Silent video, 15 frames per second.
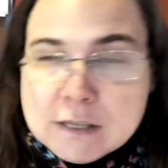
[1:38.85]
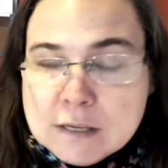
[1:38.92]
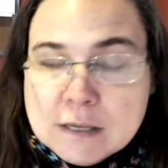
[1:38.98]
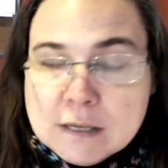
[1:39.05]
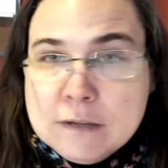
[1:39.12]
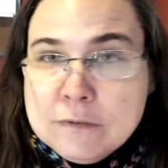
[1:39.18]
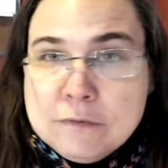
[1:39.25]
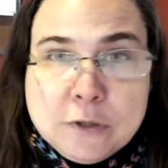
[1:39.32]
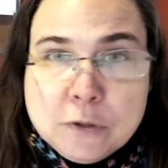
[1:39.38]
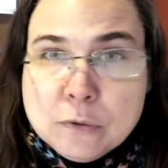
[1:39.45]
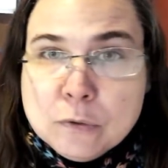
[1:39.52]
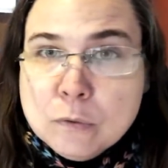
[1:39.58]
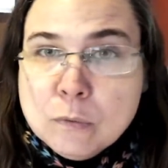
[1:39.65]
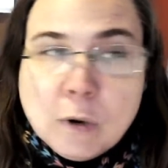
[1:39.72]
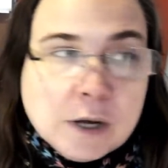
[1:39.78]
If
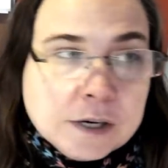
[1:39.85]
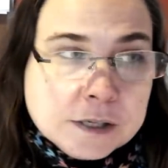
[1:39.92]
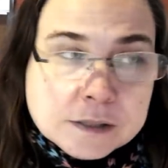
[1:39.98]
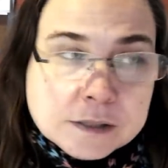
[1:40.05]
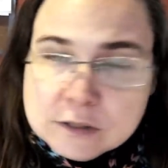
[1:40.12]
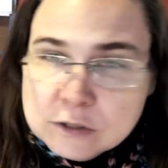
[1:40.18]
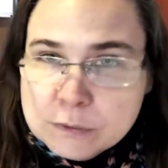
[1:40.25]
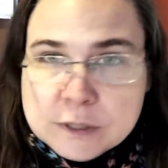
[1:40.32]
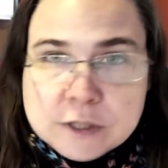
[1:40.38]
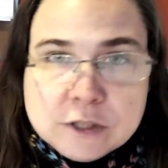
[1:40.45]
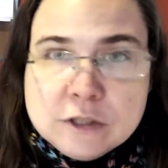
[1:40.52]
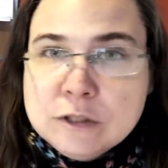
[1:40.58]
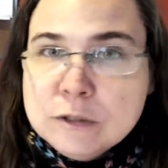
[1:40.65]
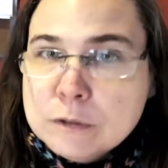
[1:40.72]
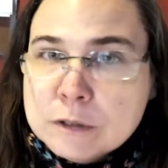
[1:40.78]
you want to switch
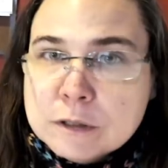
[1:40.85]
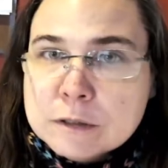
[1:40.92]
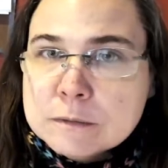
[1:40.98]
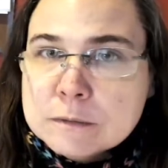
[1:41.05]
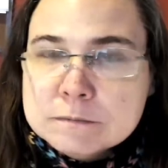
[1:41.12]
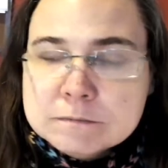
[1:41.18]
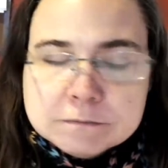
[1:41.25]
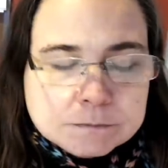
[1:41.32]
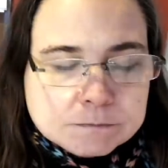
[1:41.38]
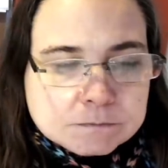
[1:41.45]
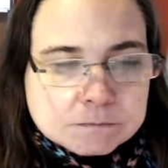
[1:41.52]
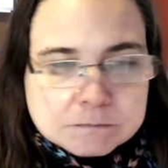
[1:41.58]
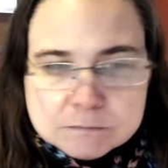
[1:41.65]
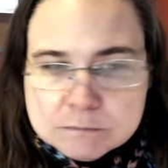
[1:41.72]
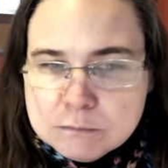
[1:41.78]
your
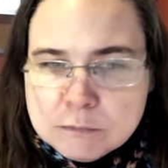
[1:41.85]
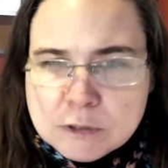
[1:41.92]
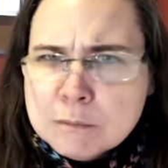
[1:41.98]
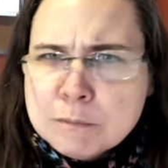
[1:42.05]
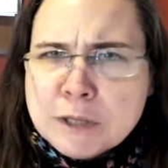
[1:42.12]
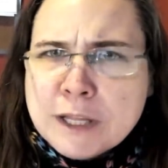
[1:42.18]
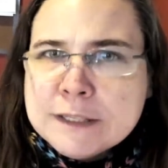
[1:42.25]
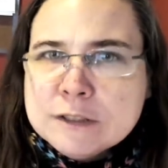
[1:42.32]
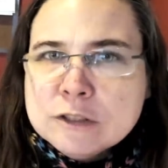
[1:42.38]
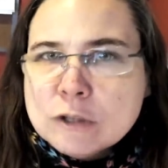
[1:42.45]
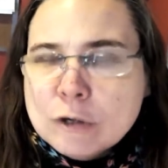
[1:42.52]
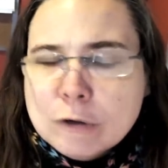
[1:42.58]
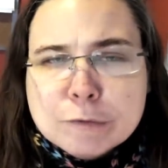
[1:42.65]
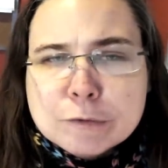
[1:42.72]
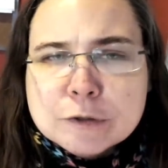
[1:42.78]
pledge
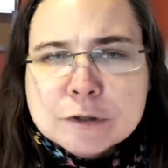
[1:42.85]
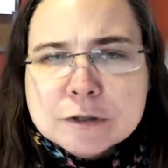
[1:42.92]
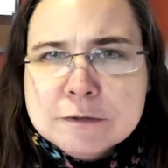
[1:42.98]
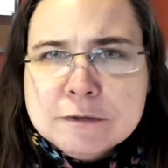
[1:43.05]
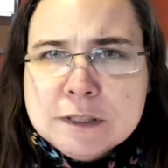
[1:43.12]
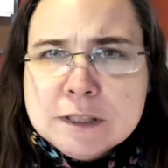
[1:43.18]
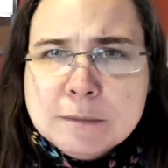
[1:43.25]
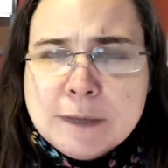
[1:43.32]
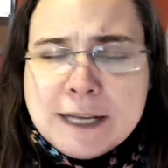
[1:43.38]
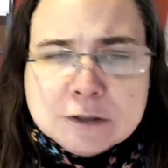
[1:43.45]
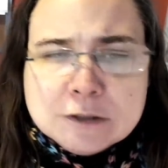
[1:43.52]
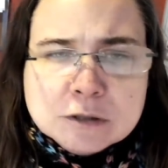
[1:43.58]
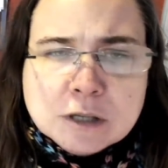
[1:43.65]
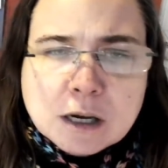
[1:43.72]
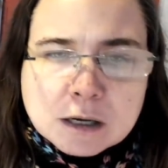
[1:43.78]
over to
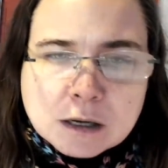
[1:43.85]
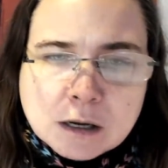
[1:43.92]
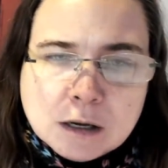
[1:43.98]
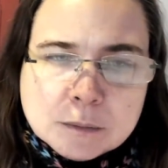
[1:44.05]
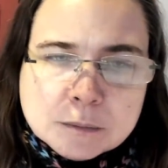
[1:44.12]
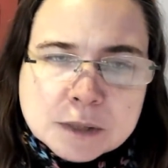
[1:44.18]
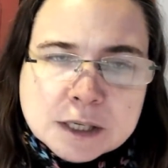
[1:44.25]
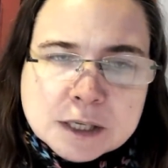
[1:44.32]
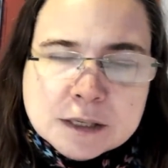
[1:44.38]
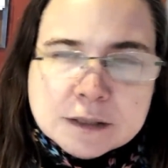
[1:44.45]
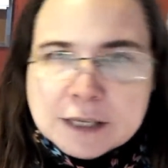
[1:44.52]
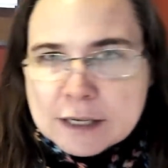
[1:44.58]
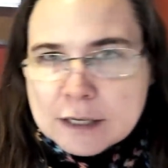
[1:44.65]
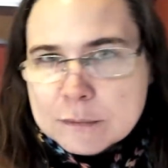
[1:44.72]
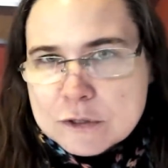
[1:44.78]
feedthebadger.com,
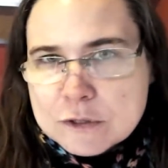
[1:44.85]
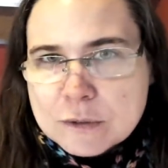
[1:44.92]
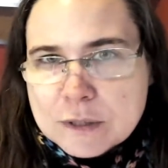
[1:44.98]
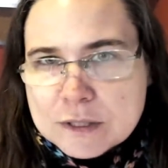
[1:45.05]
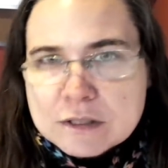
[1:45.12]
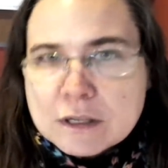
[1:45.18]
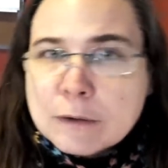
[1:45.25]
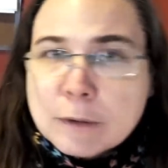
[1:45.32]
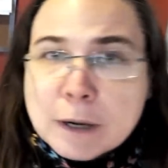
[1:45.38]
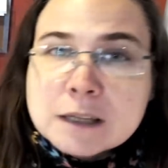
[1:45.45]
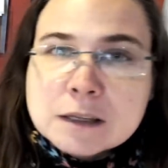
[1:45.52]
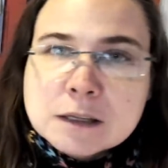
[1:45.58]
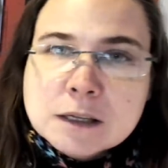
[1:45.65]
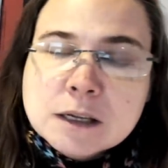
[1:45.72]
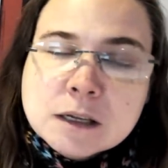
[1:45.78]
that comes to us
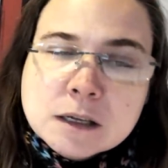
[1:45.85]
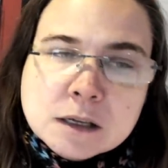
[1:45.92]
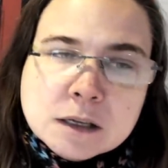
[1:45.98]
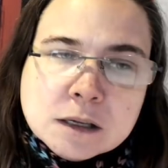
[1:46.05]
directly.